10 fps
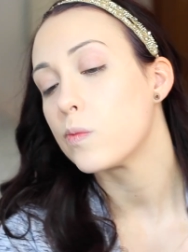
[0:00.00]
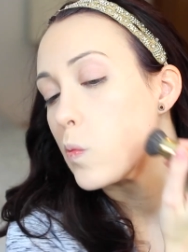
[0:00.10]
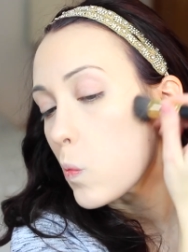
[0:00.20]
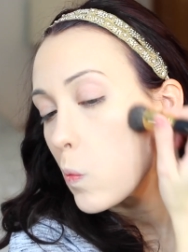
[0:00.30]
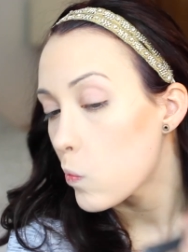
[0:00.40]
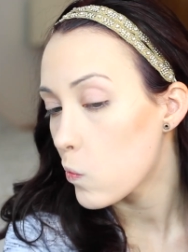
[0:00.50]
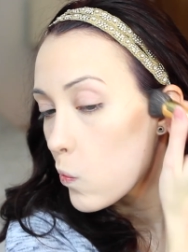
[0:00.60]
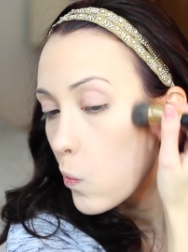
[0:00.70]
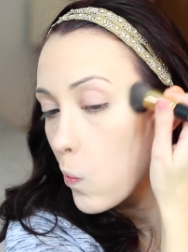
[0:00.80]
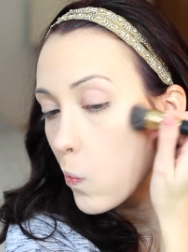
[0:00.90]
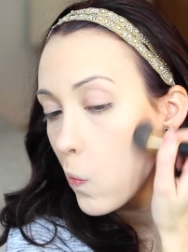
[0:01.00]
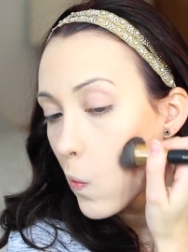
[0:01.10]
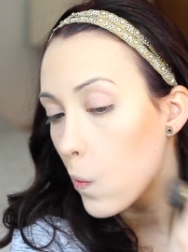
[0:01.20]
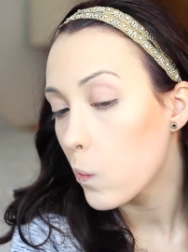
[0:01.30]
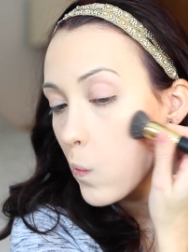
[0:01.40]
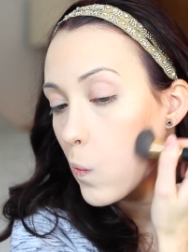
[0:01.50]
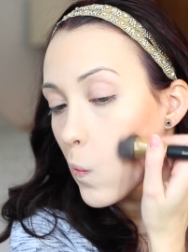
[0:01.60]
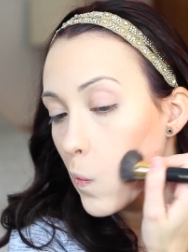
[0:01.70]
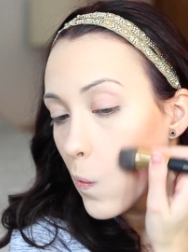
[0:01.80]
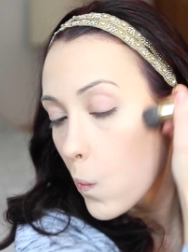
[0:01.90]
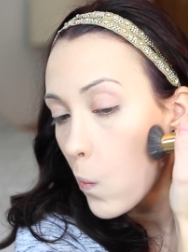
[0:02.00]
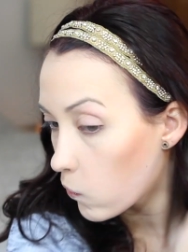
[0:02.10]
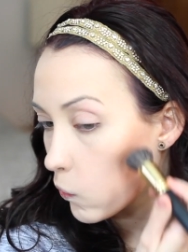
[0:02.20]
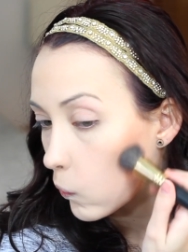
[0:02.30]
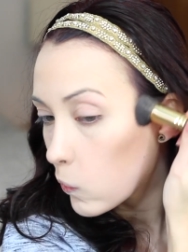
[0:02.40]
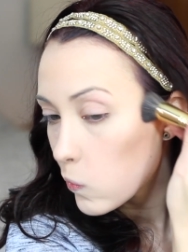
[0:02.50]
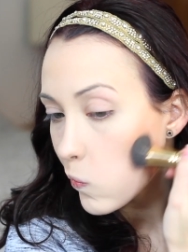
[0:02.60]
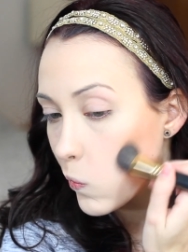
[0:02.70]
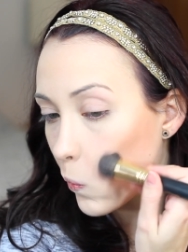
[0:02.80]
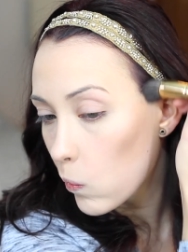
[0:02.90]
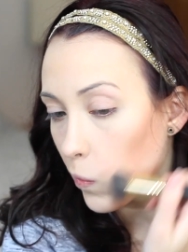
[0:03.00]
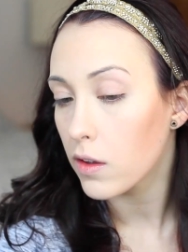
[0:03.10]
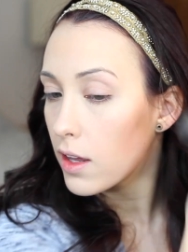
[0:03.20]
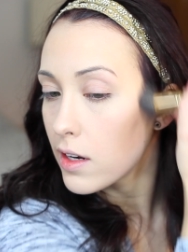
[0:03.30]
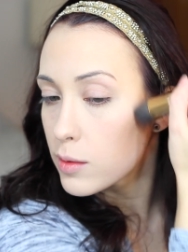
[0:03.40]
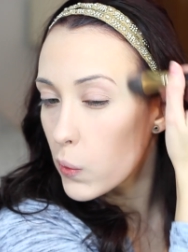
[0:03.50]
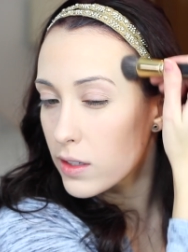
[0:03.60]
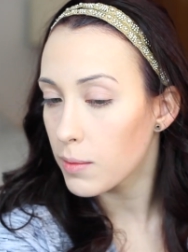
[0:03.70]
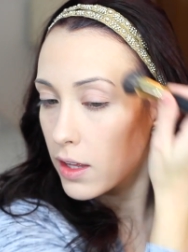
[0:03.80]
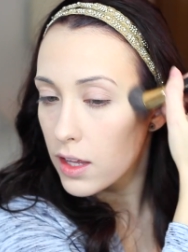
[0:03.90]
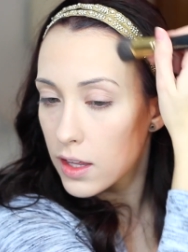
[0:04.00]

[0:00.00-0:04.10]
then I am taking my Pixi bronzer in the color Summertime,